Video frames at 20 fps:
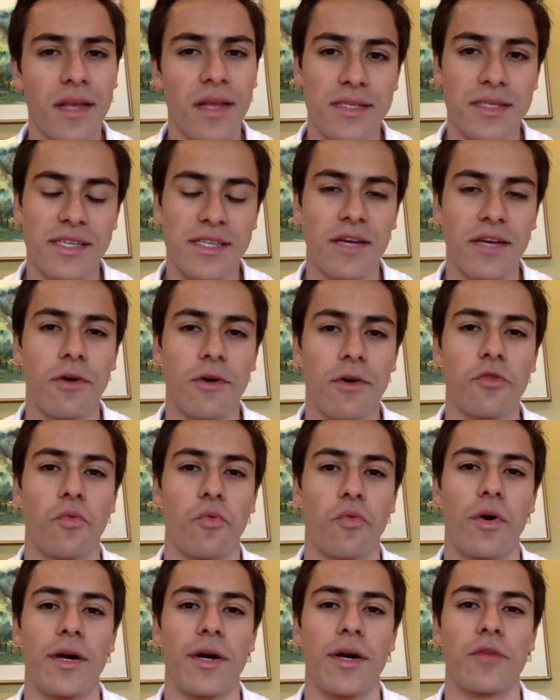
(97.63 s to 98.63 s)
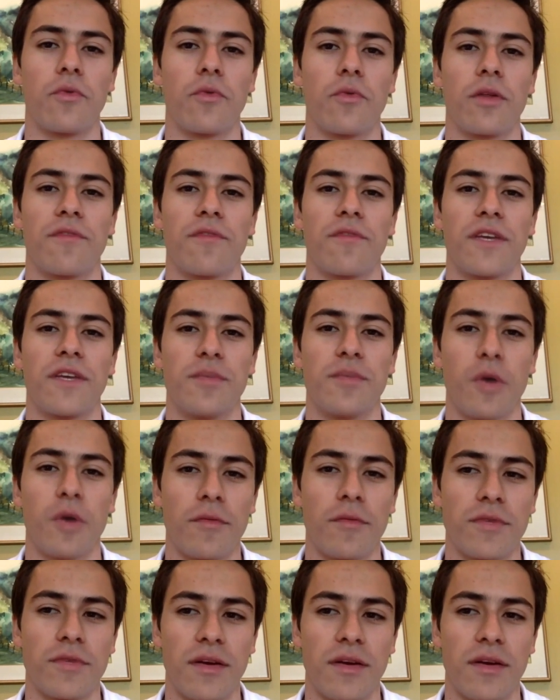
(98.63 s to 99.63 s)
Seeing what worked, what Facebook
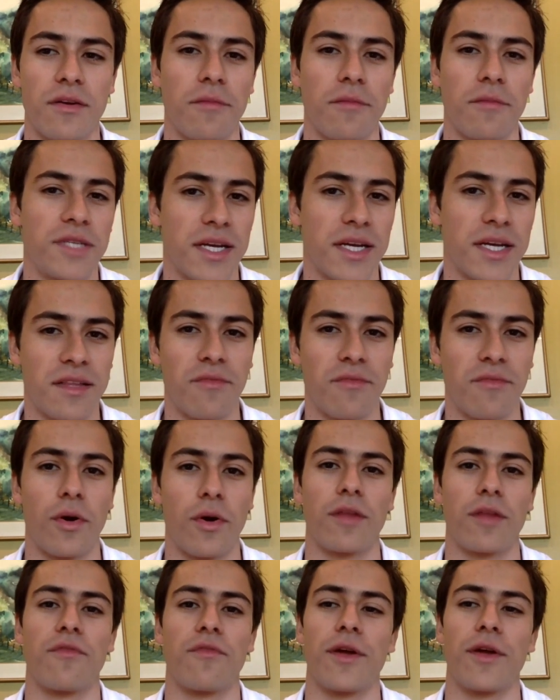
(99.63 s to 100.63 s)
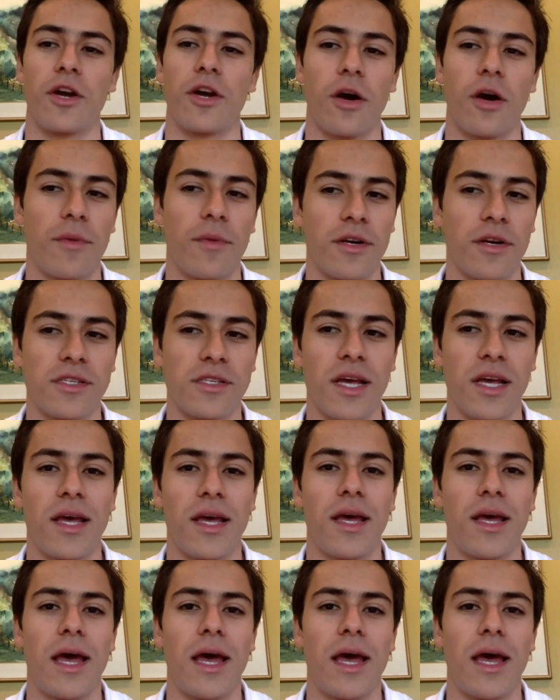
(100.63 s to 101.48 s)
objective worked for e-commerce,